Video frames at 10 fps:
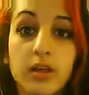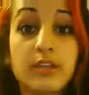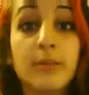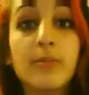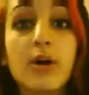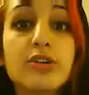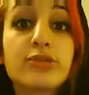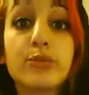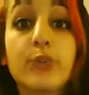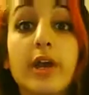The most
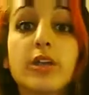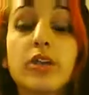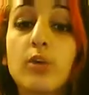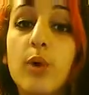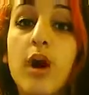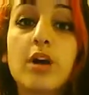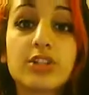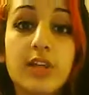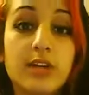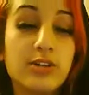regular
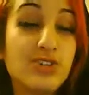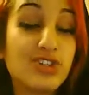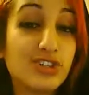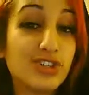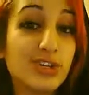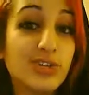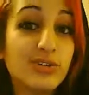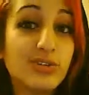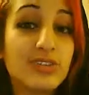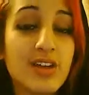wash that you should
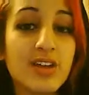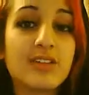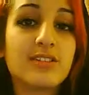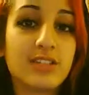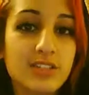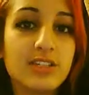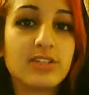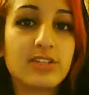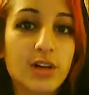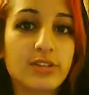use is the
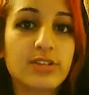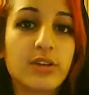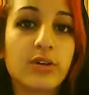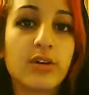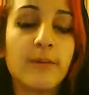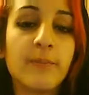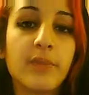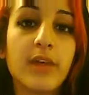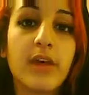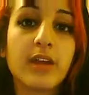sea salt soap.
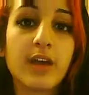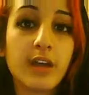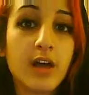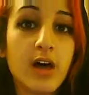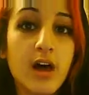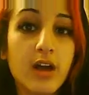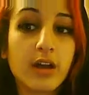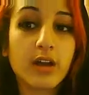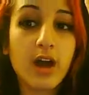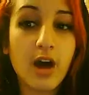Get a
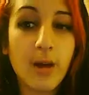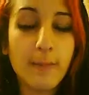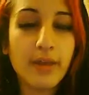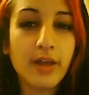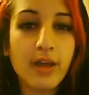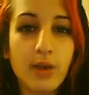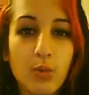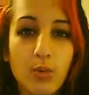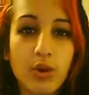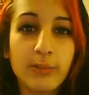cup and
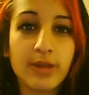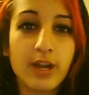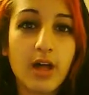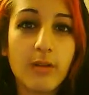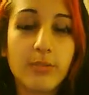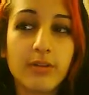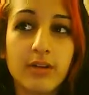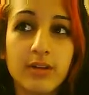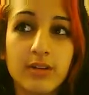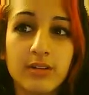warm it up,
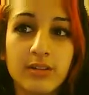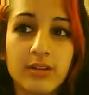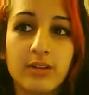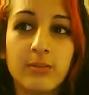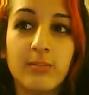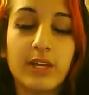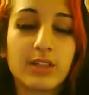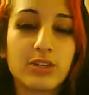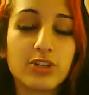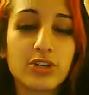and make
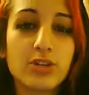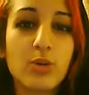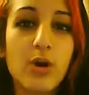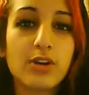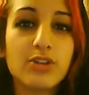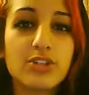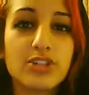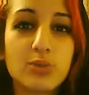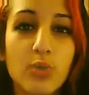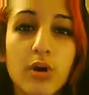sure the water's
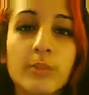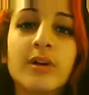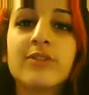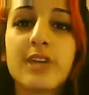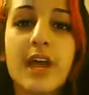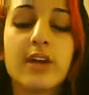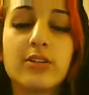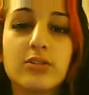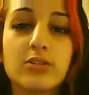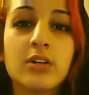just warm enough to
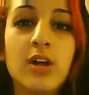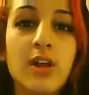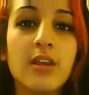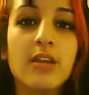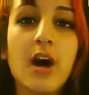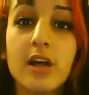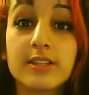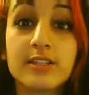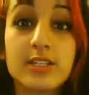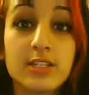handle, not
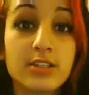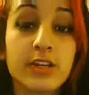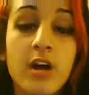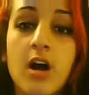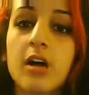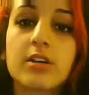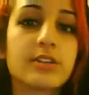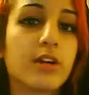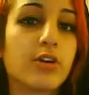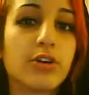sizzling hot, because
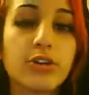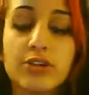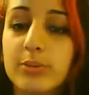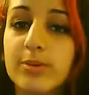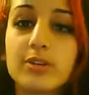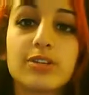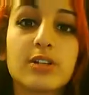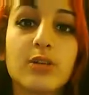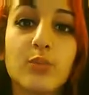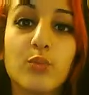that'll hurt your
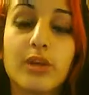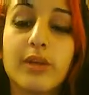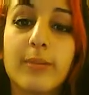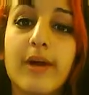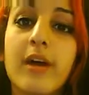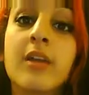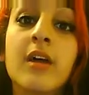piercing really bad.